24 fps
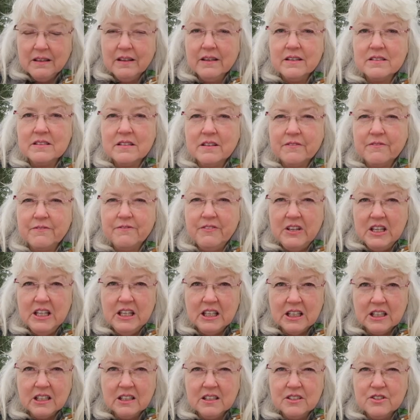is the
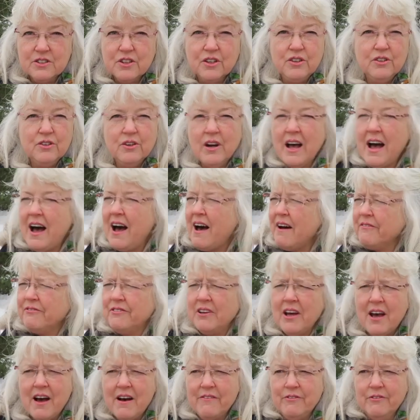feeding. So you have
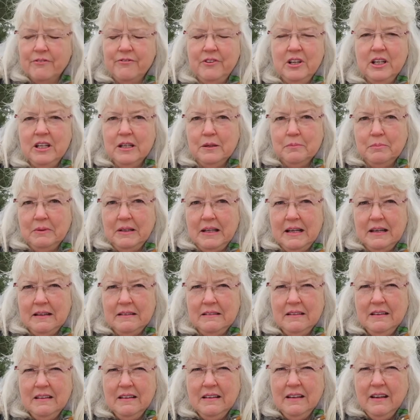to have a feeding plan.
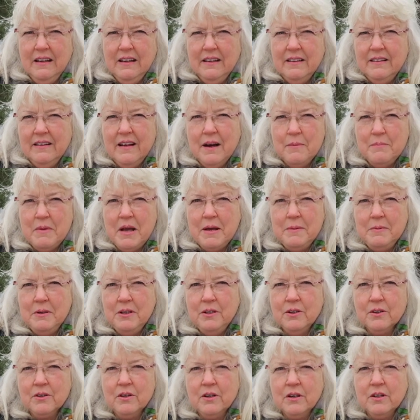Now maybe
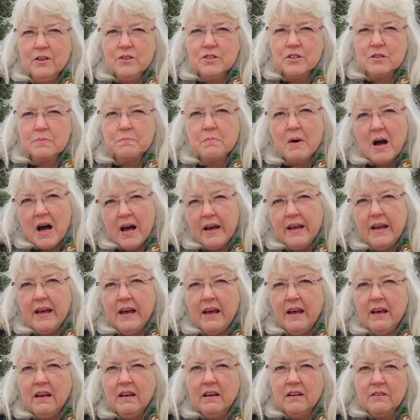you're gonna just buy
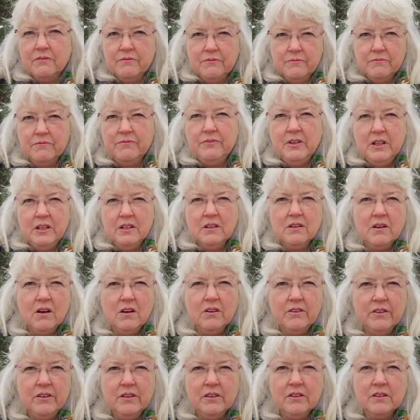hay and feed it
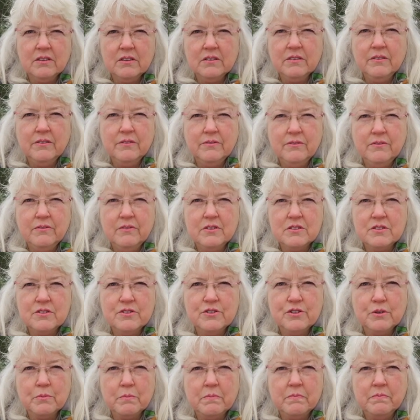all year. This
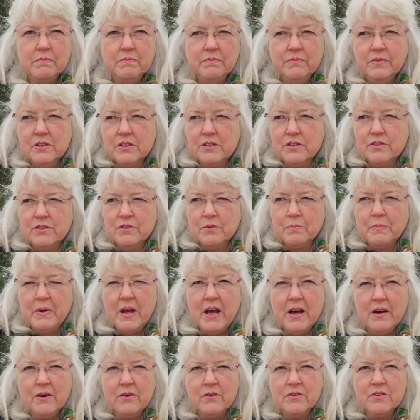is your this is your
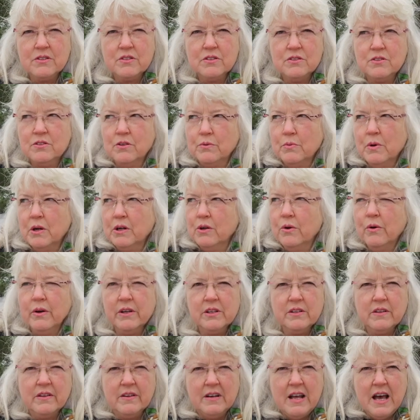pet or this is your one
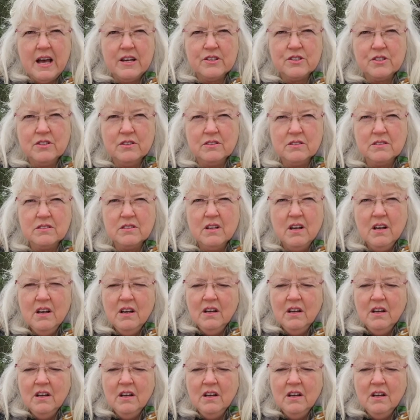going to the nationals.